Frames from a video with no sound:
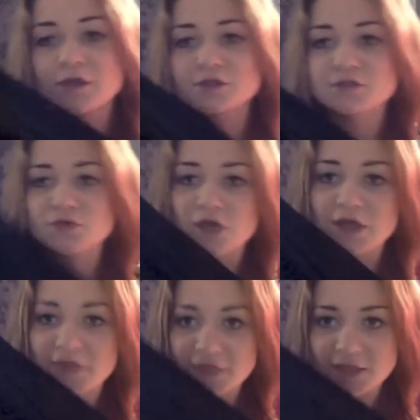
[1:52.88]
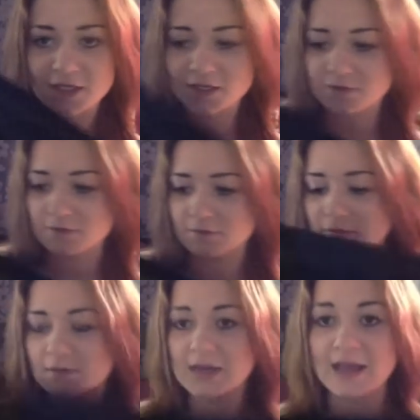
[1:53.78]
to create a thicker
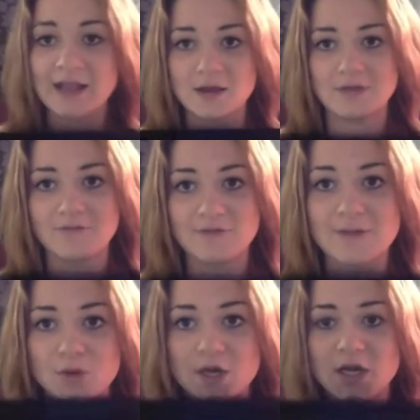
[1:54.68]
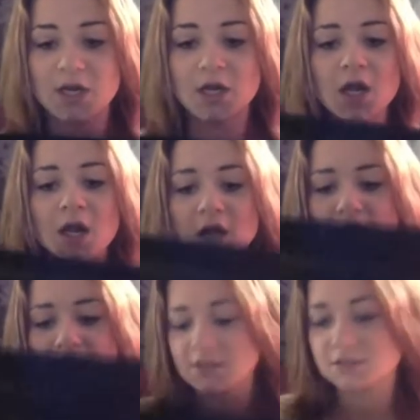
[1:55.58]
layer of fabric,
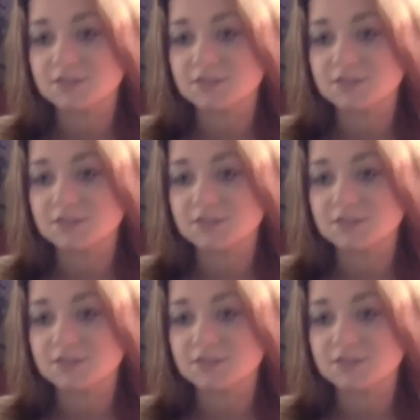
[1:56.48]
and